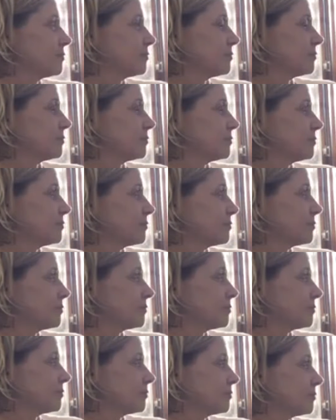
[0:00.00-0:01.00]

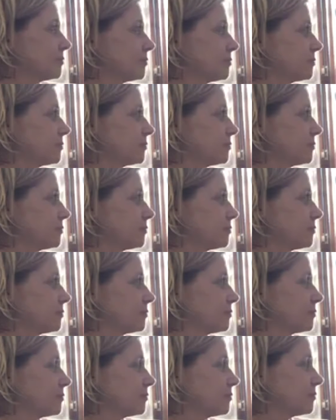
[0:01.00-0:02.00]

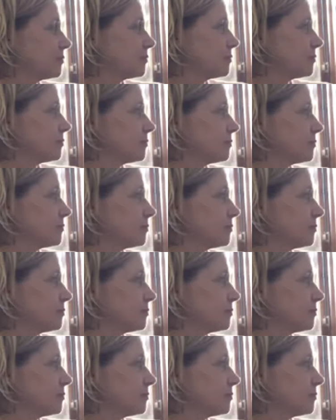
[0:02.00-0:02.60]
(not speaking)